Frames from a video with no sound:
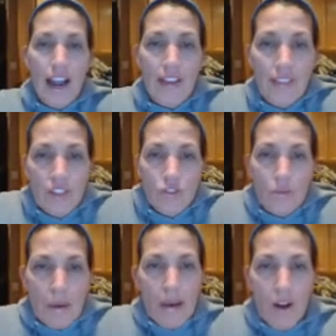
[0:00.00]
and that's what
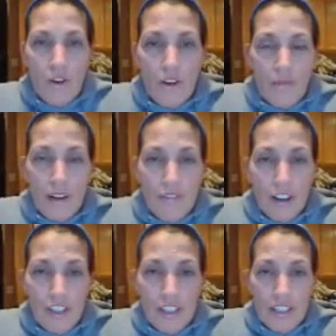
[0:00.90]
my power of my
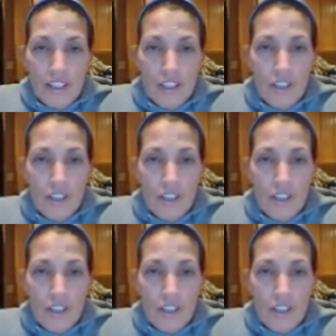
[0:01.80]
function is.